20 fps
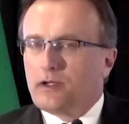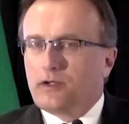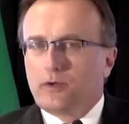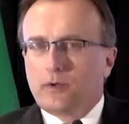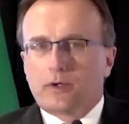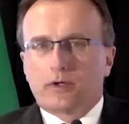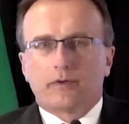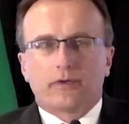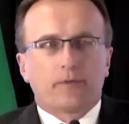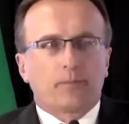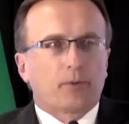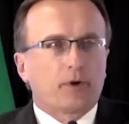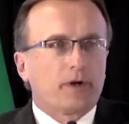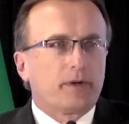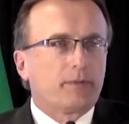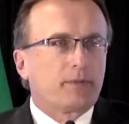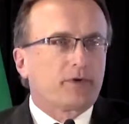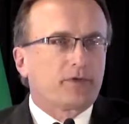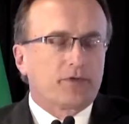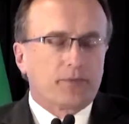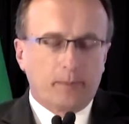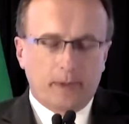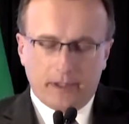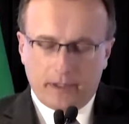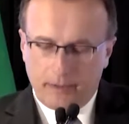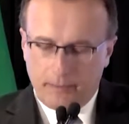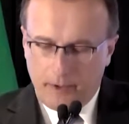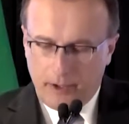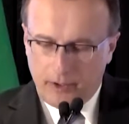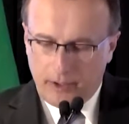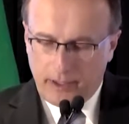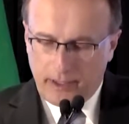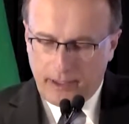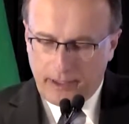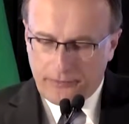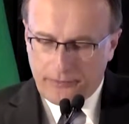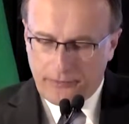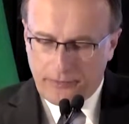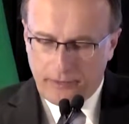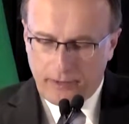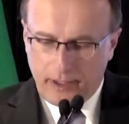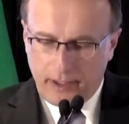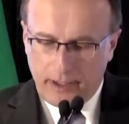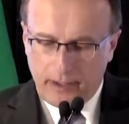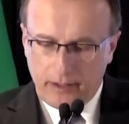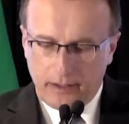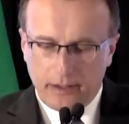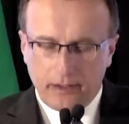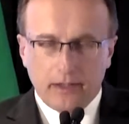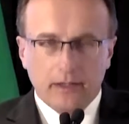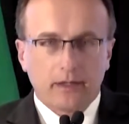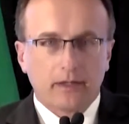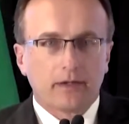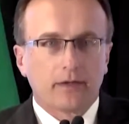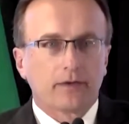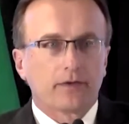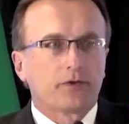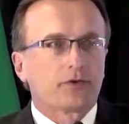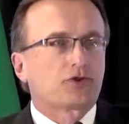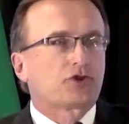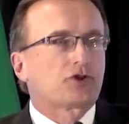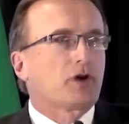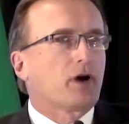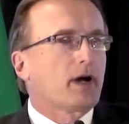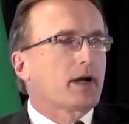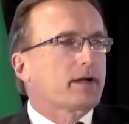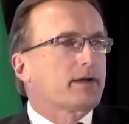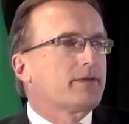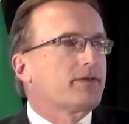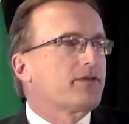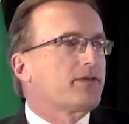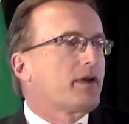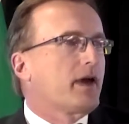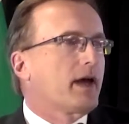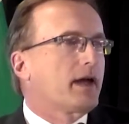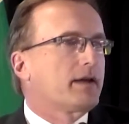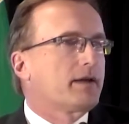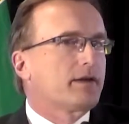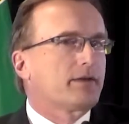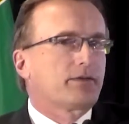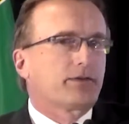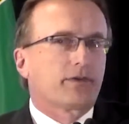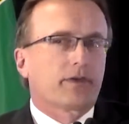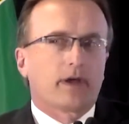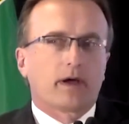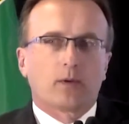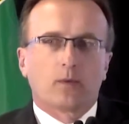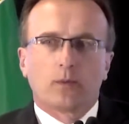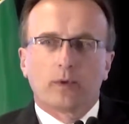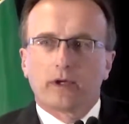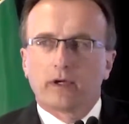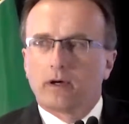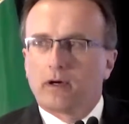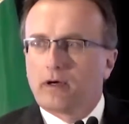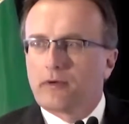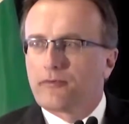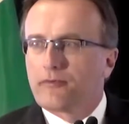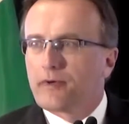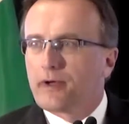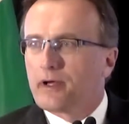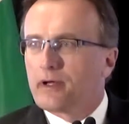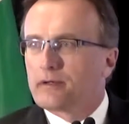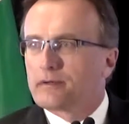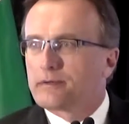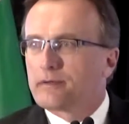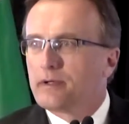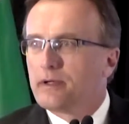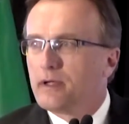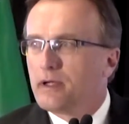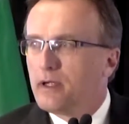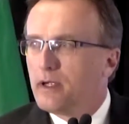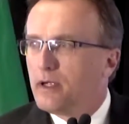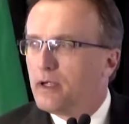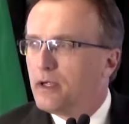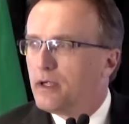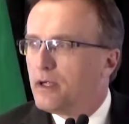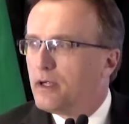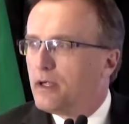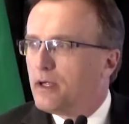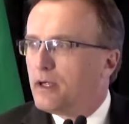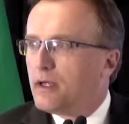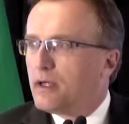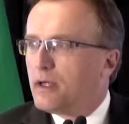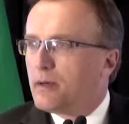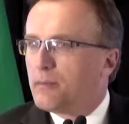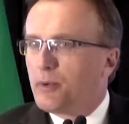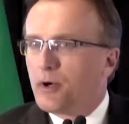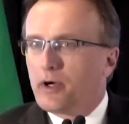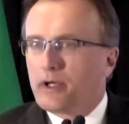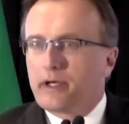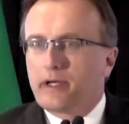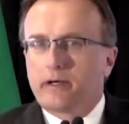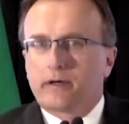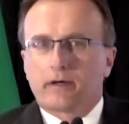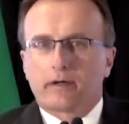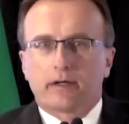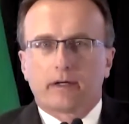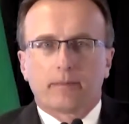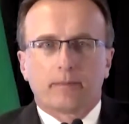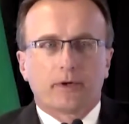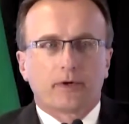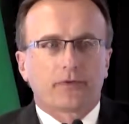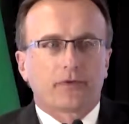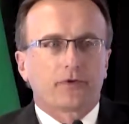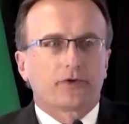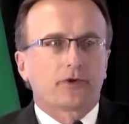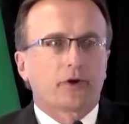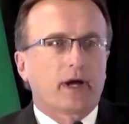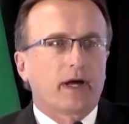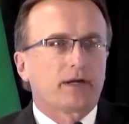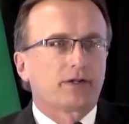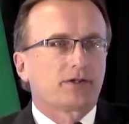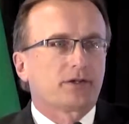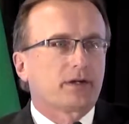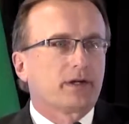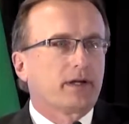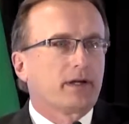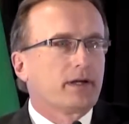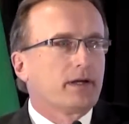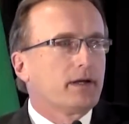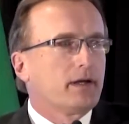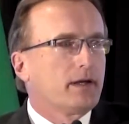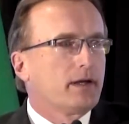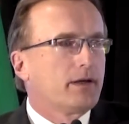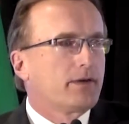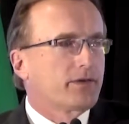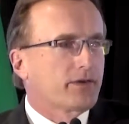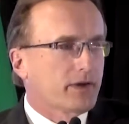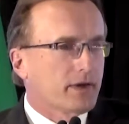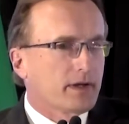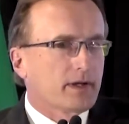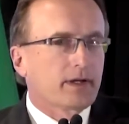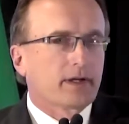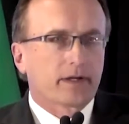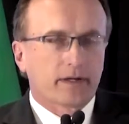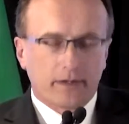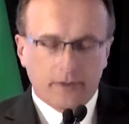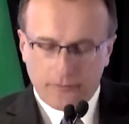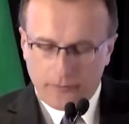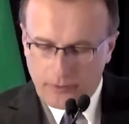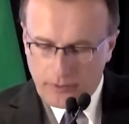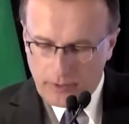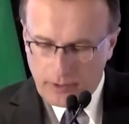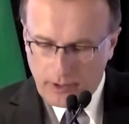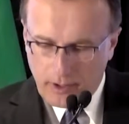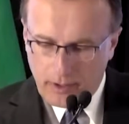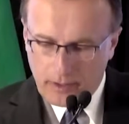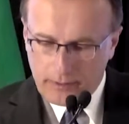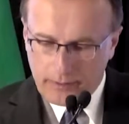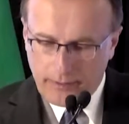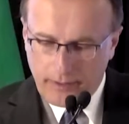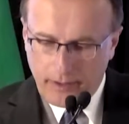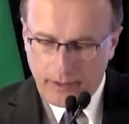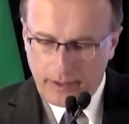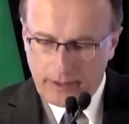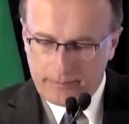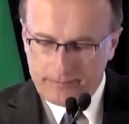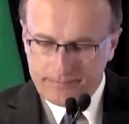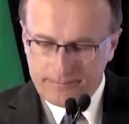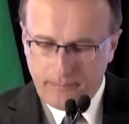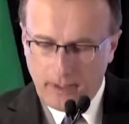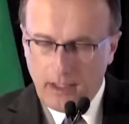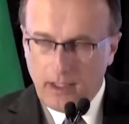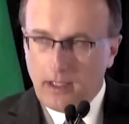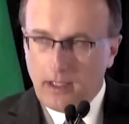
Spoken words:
You heard the Premier speak about it yesterday. The shock and sadness that we all felt upon hearing about the tragedy is going to linger for a long time.